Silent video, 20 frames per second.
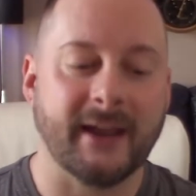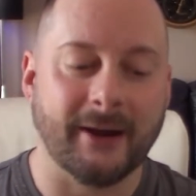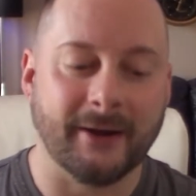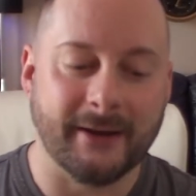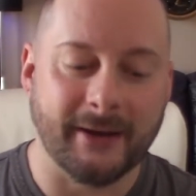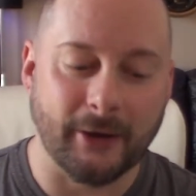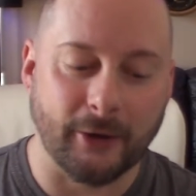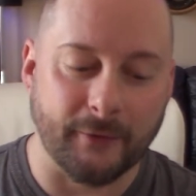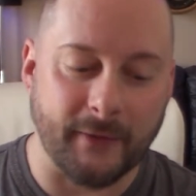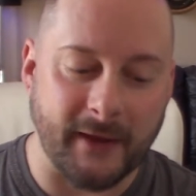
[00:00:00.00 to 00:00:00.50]
on
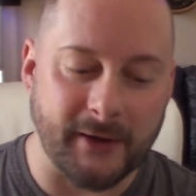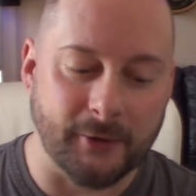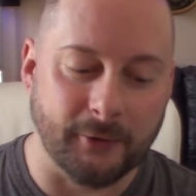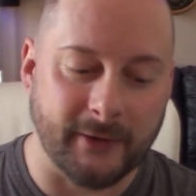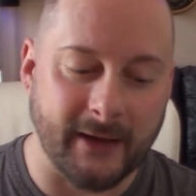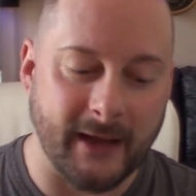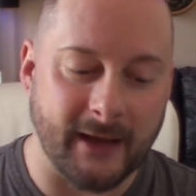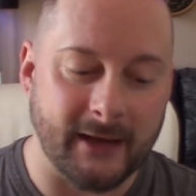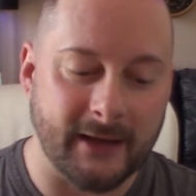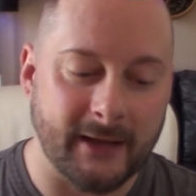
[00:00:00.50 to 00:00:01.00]
here that you'll
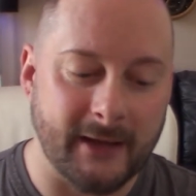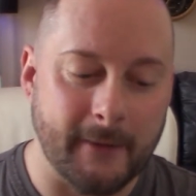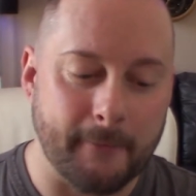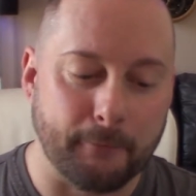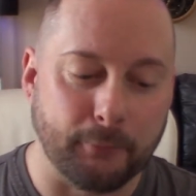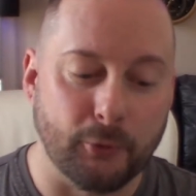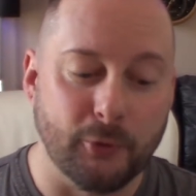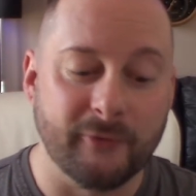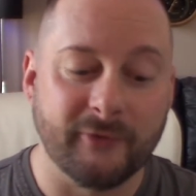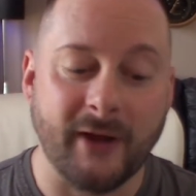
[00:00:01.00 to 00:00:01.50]
get
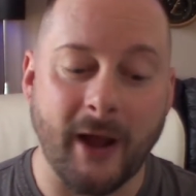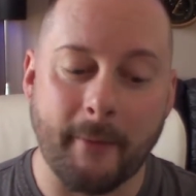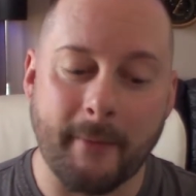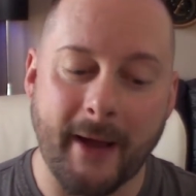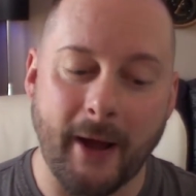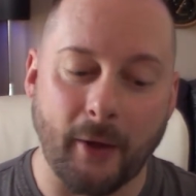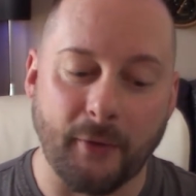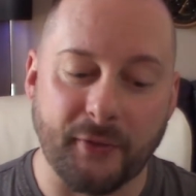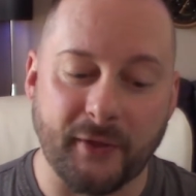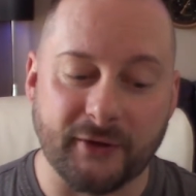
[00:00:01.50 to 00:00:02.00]
improved gum
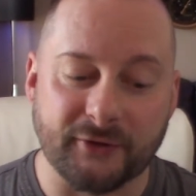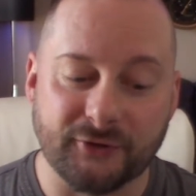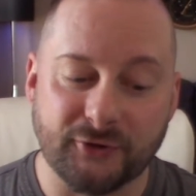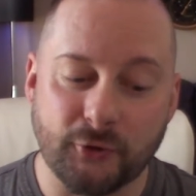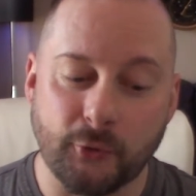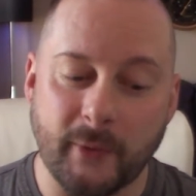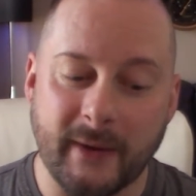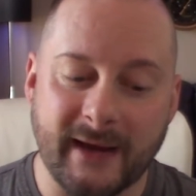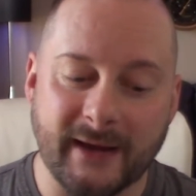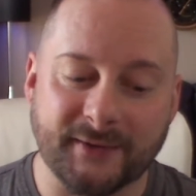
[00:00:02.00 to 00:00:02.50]
health in
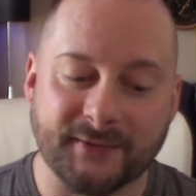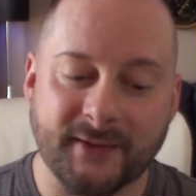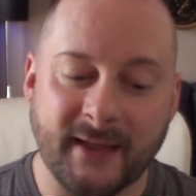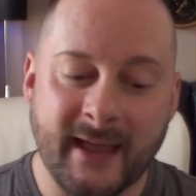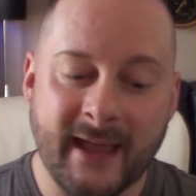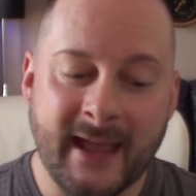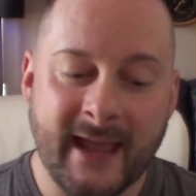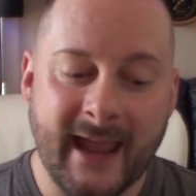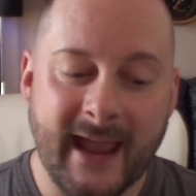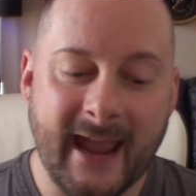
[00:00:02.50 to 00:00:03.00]
2 weeks
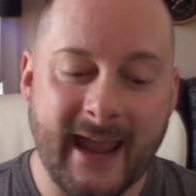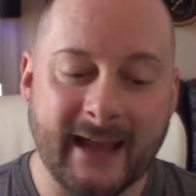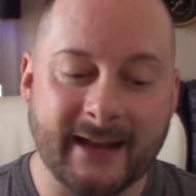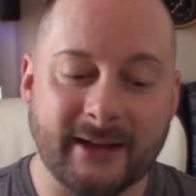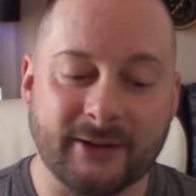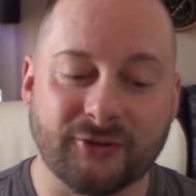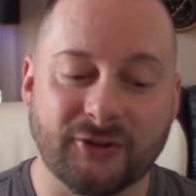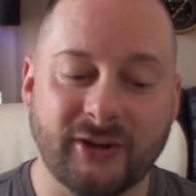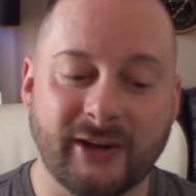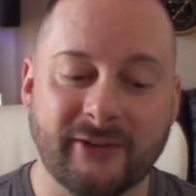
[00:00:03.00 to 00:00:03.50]
and
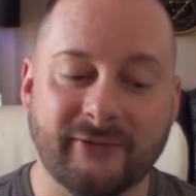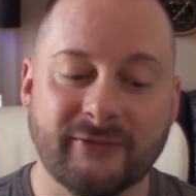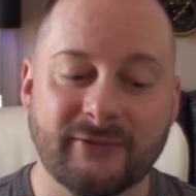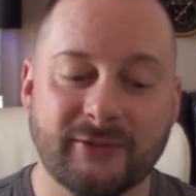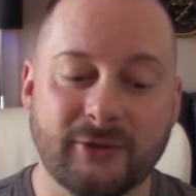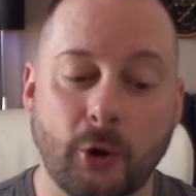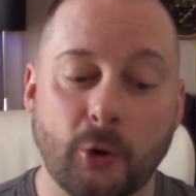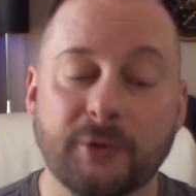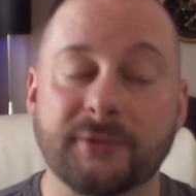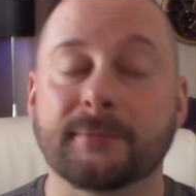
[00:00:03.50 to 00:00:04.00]
achieve
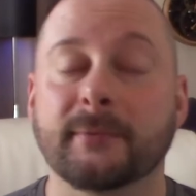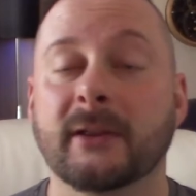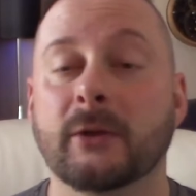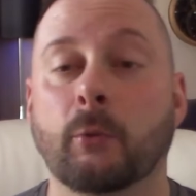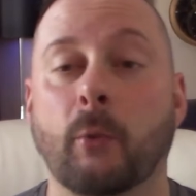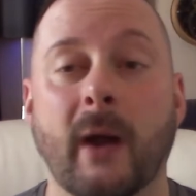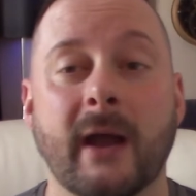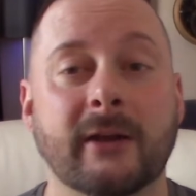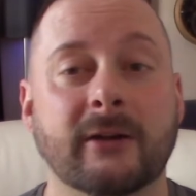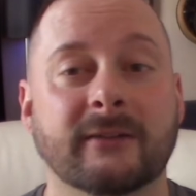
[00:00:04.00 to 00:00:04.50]
noticeably
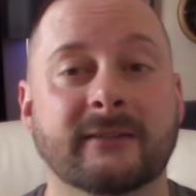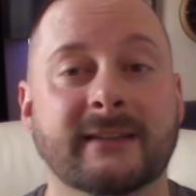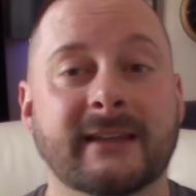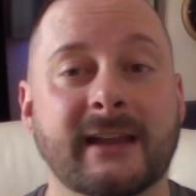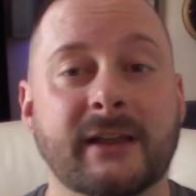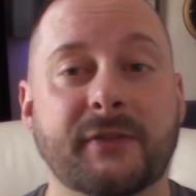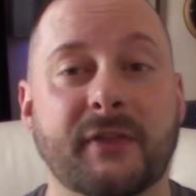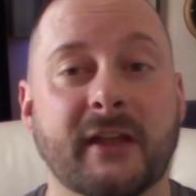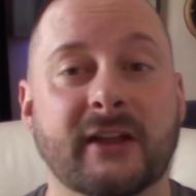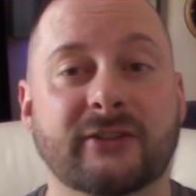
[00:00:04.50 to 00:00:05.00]
whiter
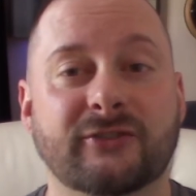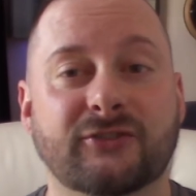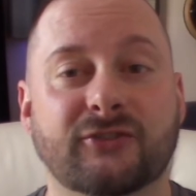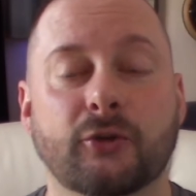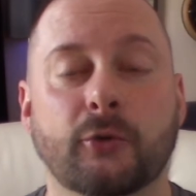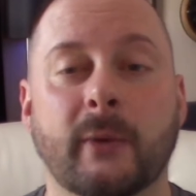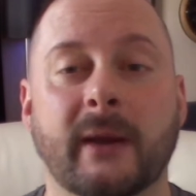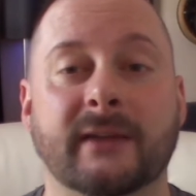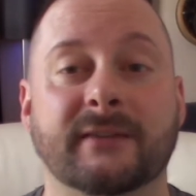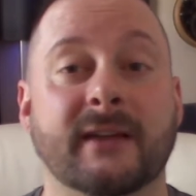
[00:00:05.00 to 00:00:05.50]
teeth in
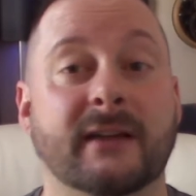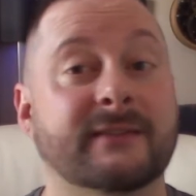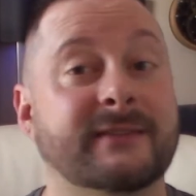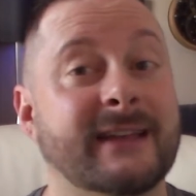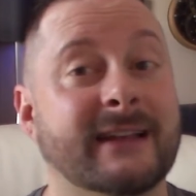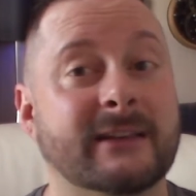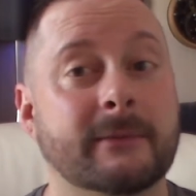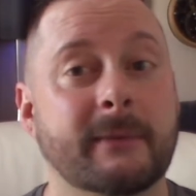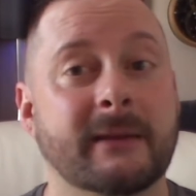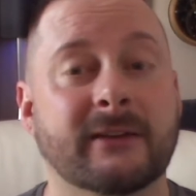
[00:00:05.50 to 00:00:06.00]
2 weeks. That's
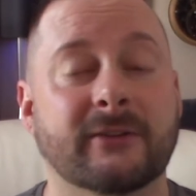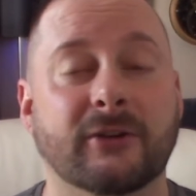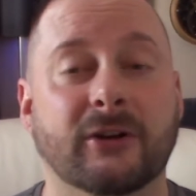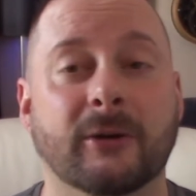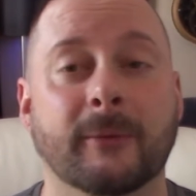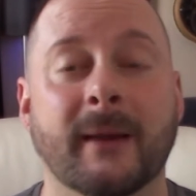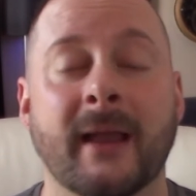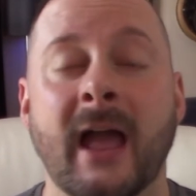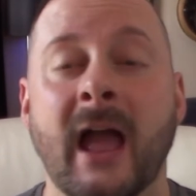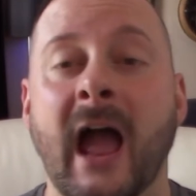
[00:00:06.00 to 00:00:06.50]
yet to be
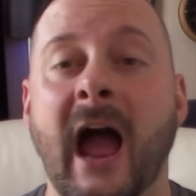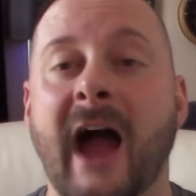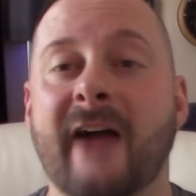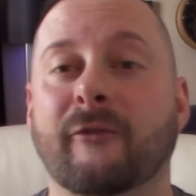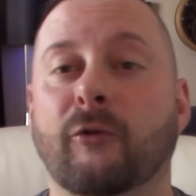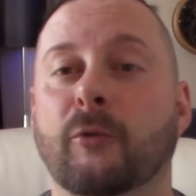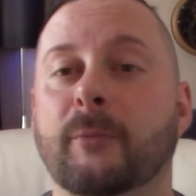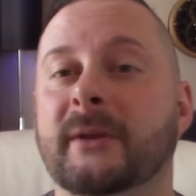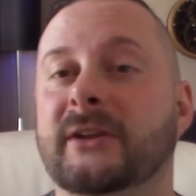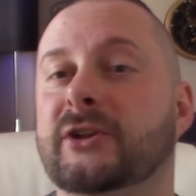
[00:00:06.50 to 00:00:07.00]
determined. I've
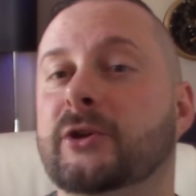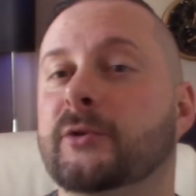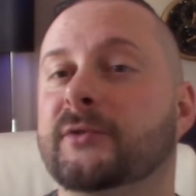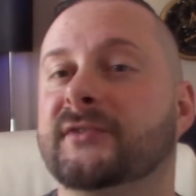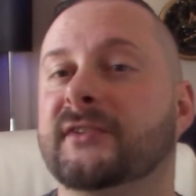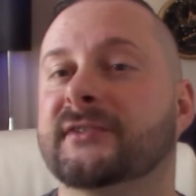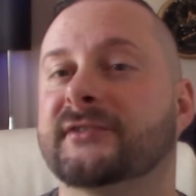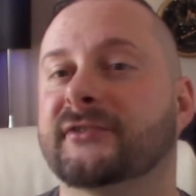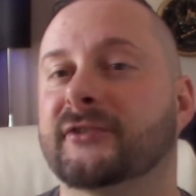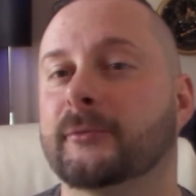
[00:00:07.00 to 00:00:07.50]
only been using
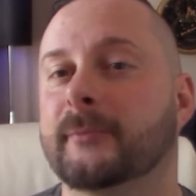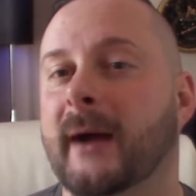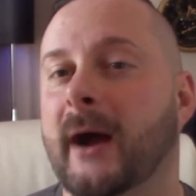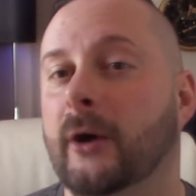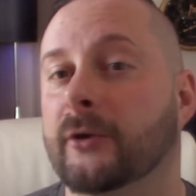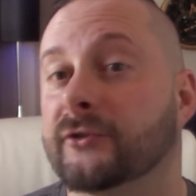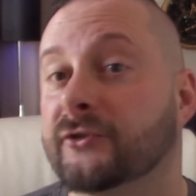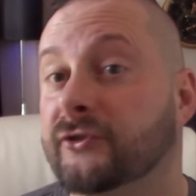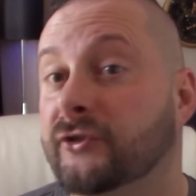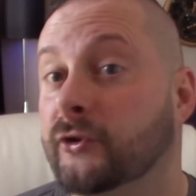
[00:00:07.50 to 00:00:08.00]
this for
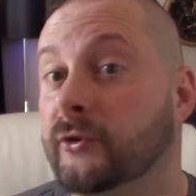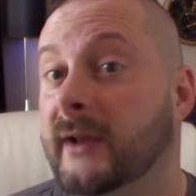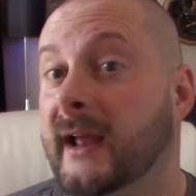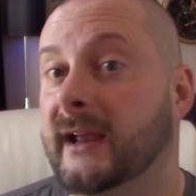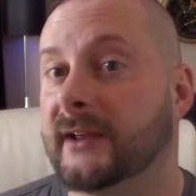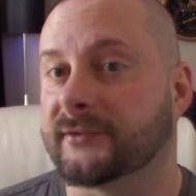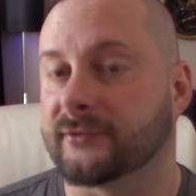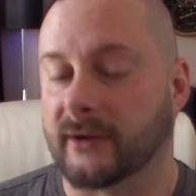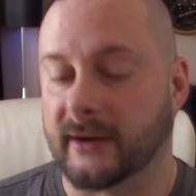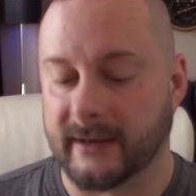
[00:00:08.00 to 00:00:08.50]
about 2
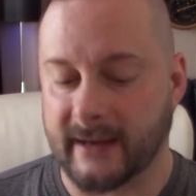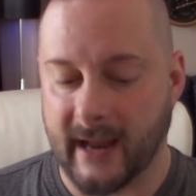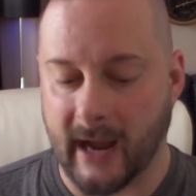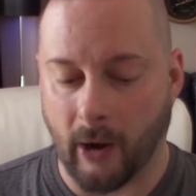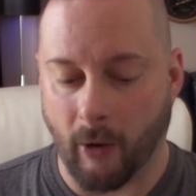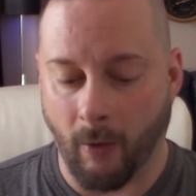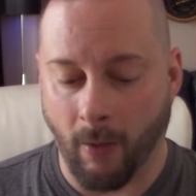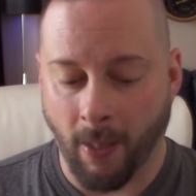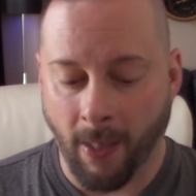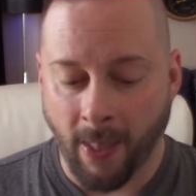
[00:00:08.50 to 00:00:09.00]
days right
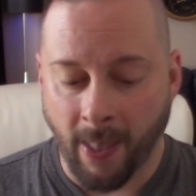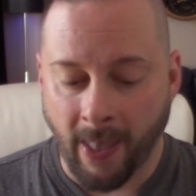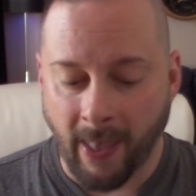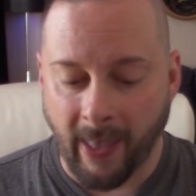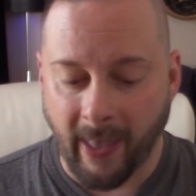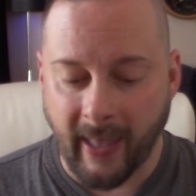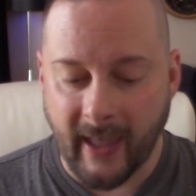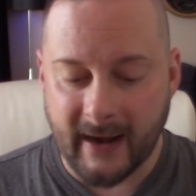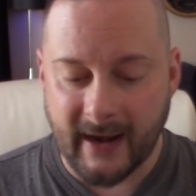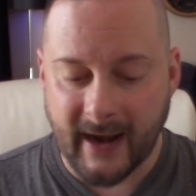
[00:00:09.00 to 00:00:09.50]
now,
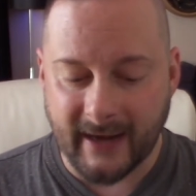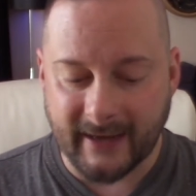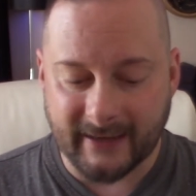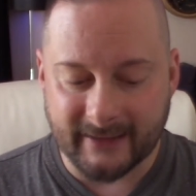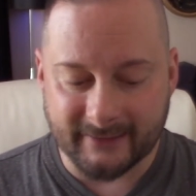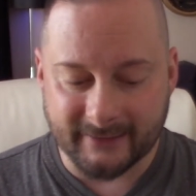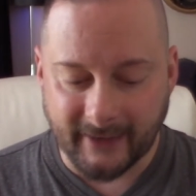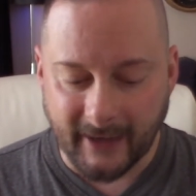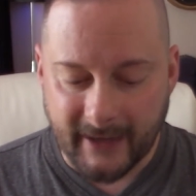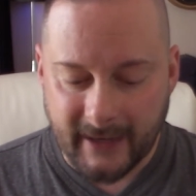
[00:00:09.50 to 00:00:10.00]
and I
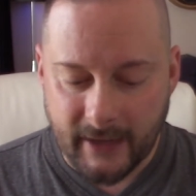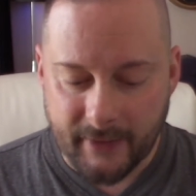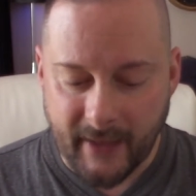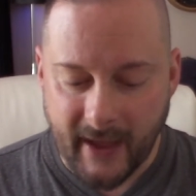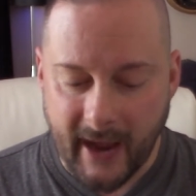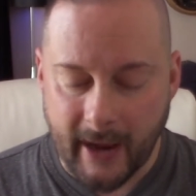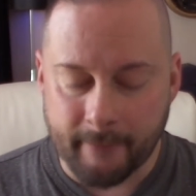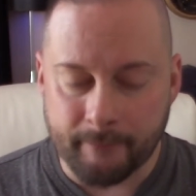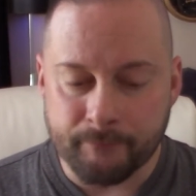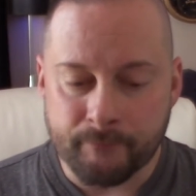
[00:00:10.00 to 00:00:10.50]
can tell you
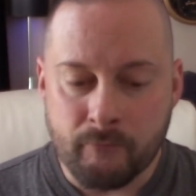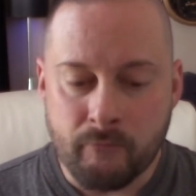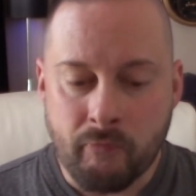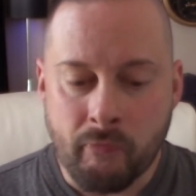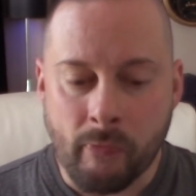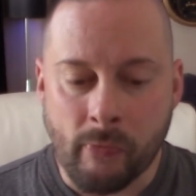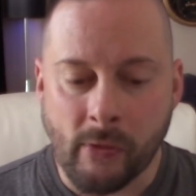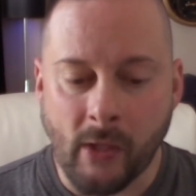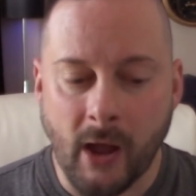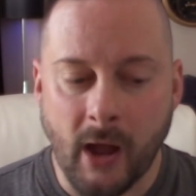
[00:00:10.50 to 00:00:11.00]
that
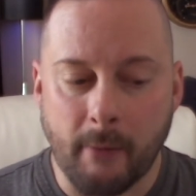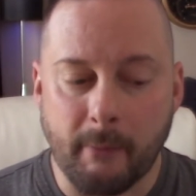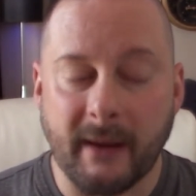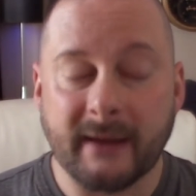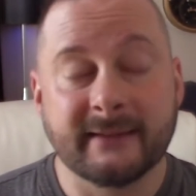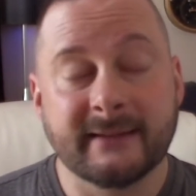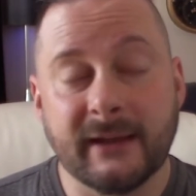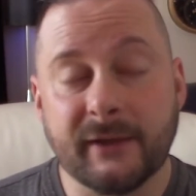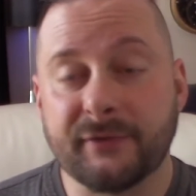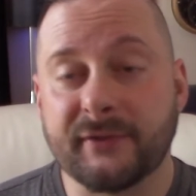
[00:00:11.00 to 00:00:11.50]
my
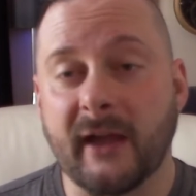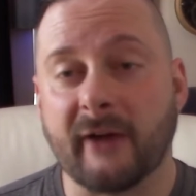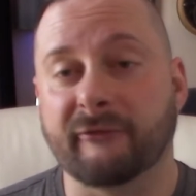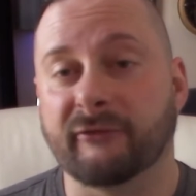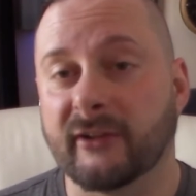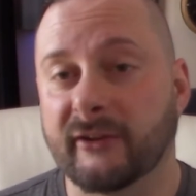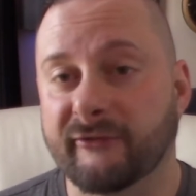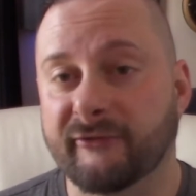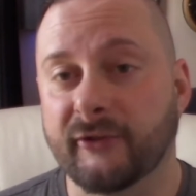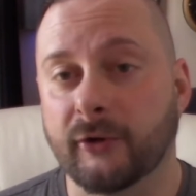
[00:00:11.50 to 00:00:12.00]
teeth
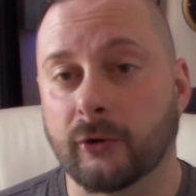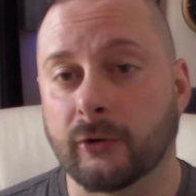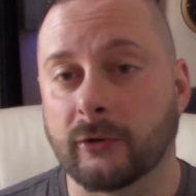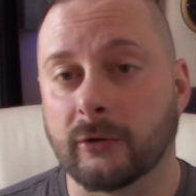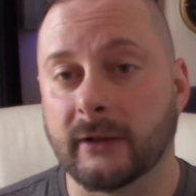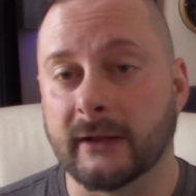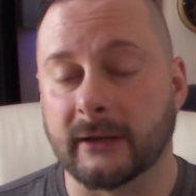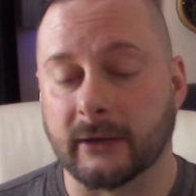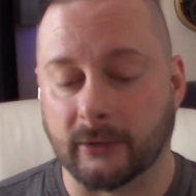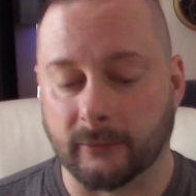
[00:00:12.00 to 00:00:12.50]
definitely feel
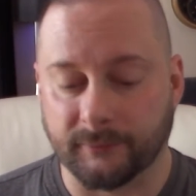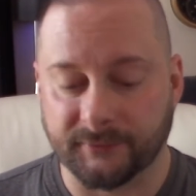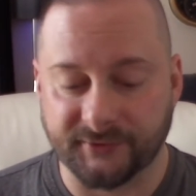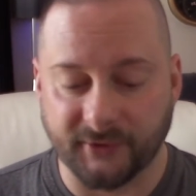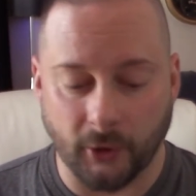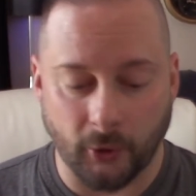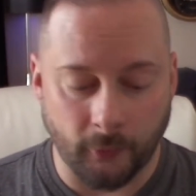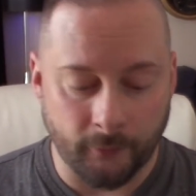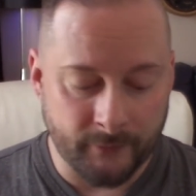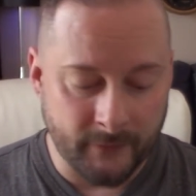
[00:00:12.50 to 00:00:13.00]
cleaner.
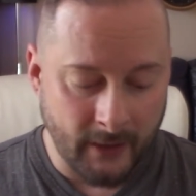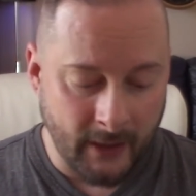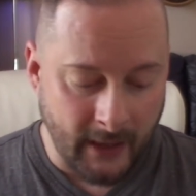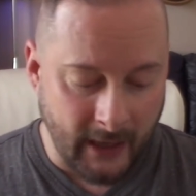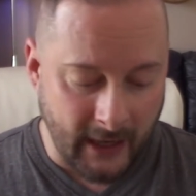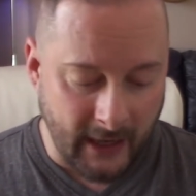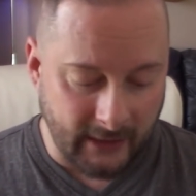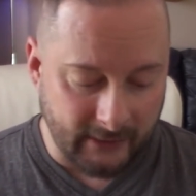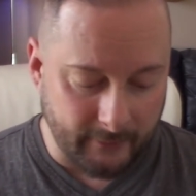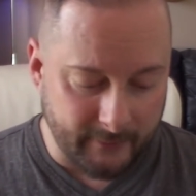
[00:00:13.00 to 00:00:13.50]
So
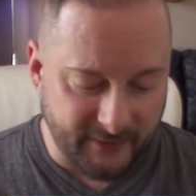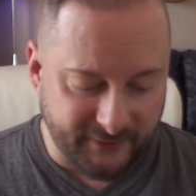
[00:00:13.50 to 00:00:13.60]
let me